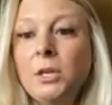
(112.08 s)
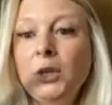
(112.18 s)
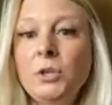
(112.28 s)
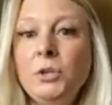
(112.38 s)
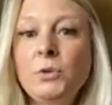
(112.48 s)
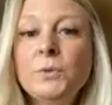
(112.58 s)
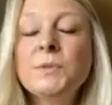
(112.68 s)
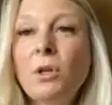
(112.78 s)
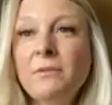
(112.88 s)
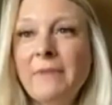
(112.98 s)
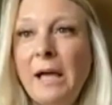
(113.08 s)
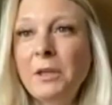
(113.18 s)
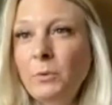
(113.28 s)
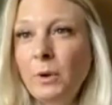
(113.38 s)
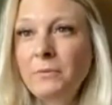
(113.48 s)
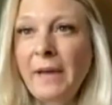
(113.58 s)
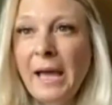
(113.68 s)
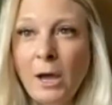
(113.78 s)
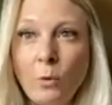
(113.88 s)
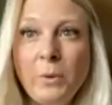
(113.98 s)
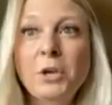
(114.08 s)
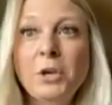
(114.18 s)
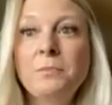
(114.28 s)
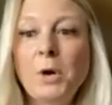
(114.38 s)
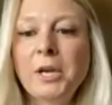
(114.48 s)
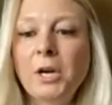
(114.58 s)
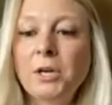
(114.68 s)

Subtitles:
you saw the value of how we could market